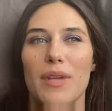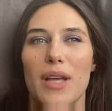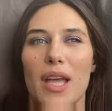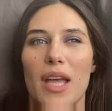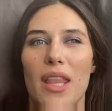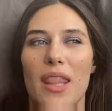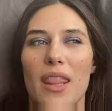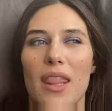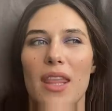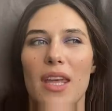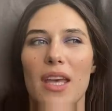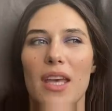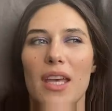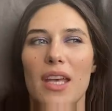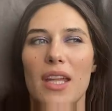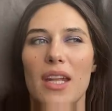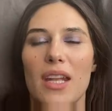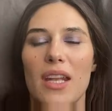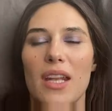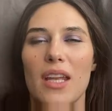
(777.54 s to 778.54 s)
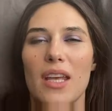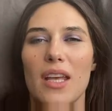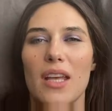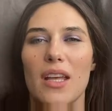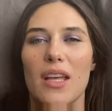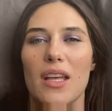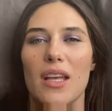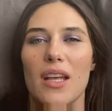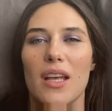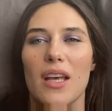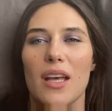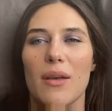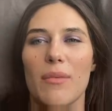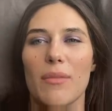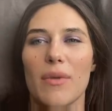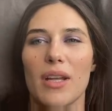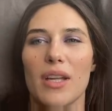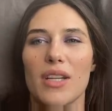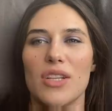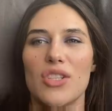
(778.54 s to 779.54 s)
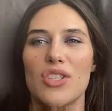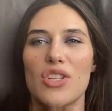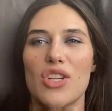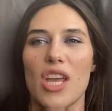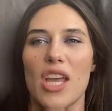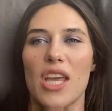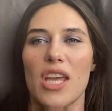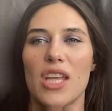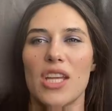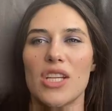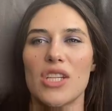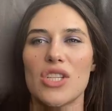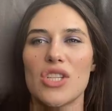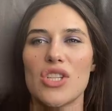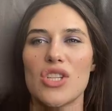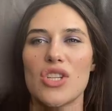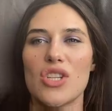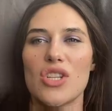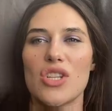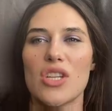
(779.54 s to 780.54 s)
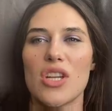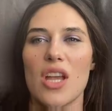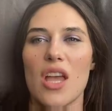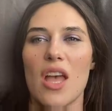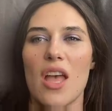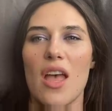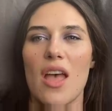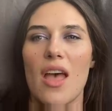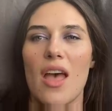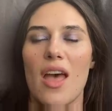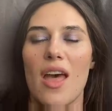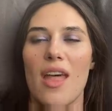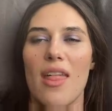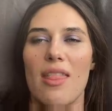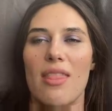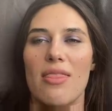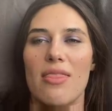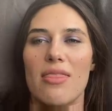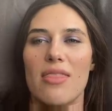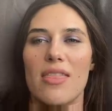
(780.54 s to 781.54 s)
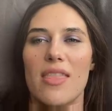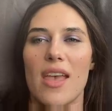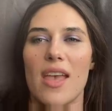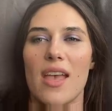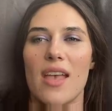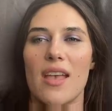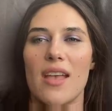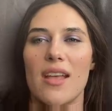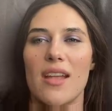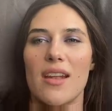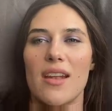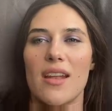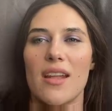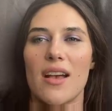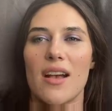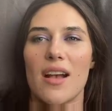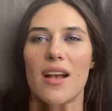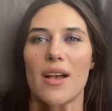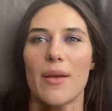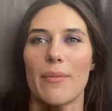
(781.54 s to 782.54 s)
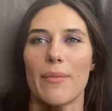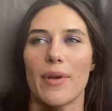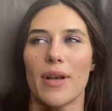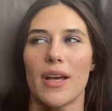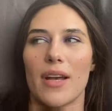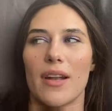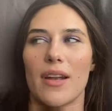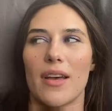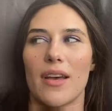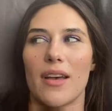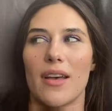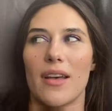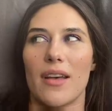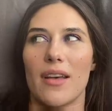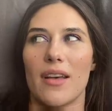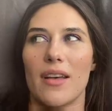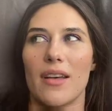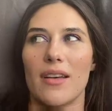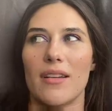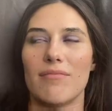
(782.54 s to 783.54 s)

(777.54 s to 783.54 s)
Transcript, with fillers: And then I'm gonna change. And then I'm gonna